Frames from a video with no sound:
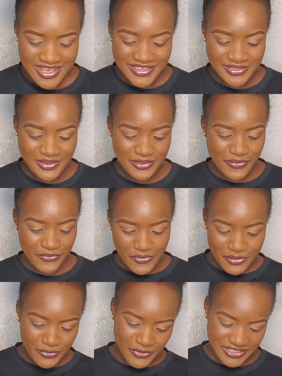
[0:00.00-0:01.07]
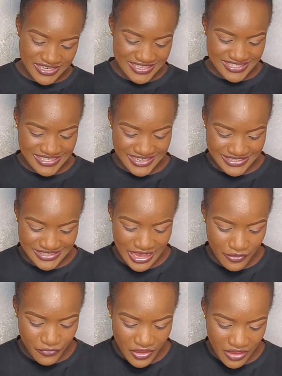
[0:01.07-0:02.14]
So the fourth question says,
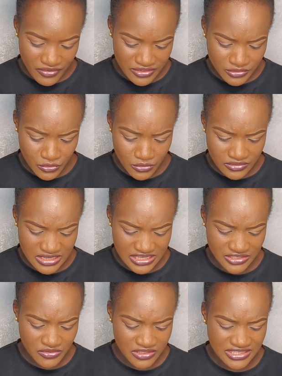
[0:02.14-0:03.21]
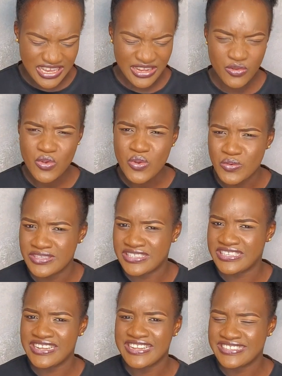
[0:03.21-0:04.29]
have you ever stolen a street sign? Who would
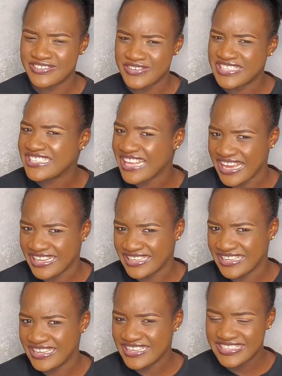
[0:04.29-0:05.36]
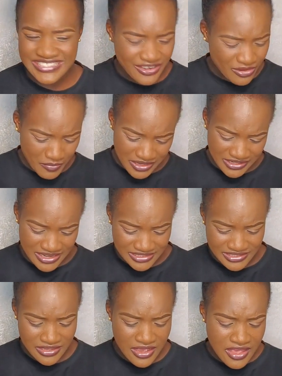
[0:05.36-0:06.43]
steal a street sign? That's no
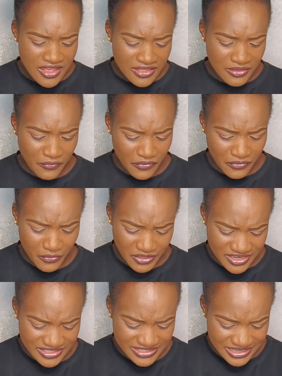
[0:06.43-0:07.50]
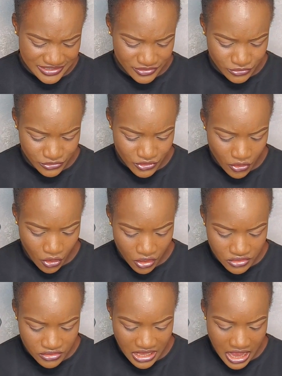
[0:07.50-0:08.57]
madness. The fifth question says, do you
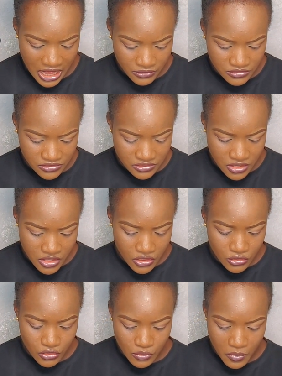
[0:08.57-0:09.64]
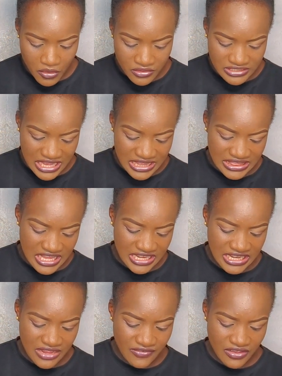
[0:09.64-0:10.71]
cut out coupons and
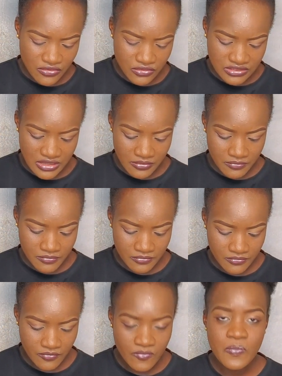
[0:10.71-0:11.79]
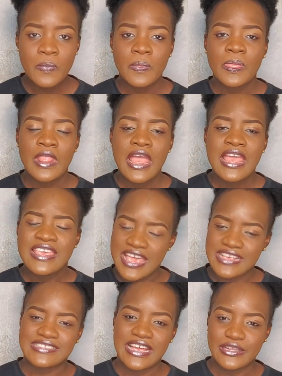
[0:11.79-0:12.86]
then never use them?
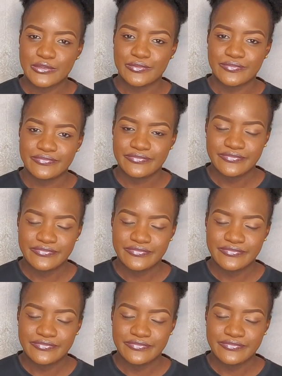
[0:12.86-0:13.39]
Yes, I do.